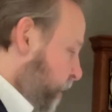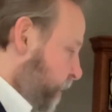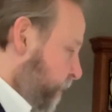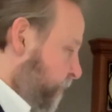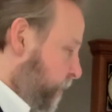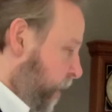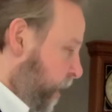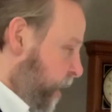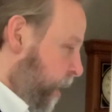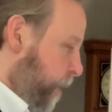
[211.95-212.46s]
of
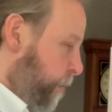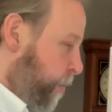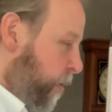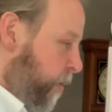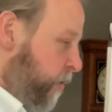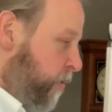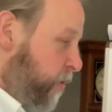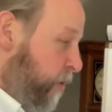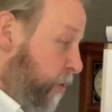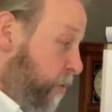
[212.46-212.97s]
finding a
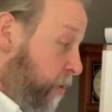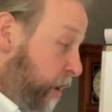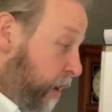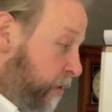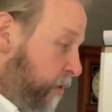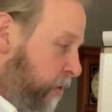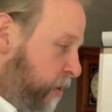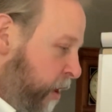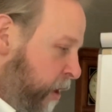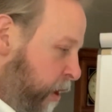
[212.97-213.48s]
person who
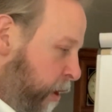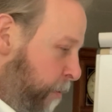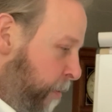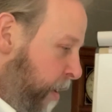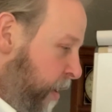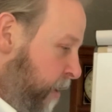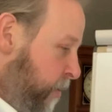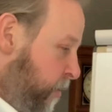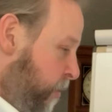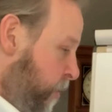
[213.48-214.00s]
doesn't take their
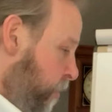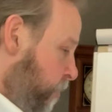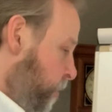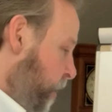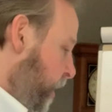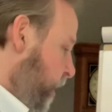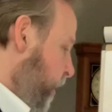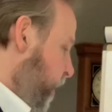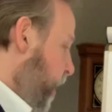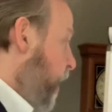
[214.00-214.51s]
meds
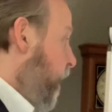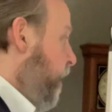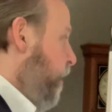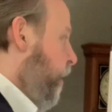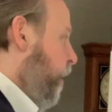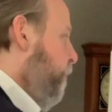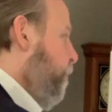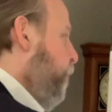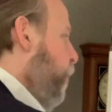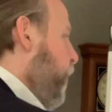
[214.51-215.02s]
correctly.
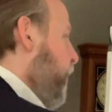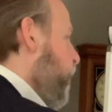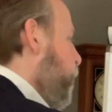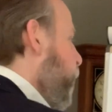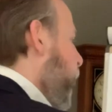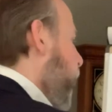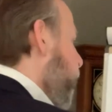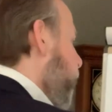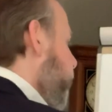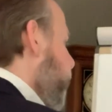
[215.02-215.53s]
That's
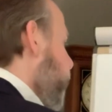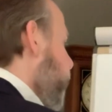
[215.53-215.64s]
0.12.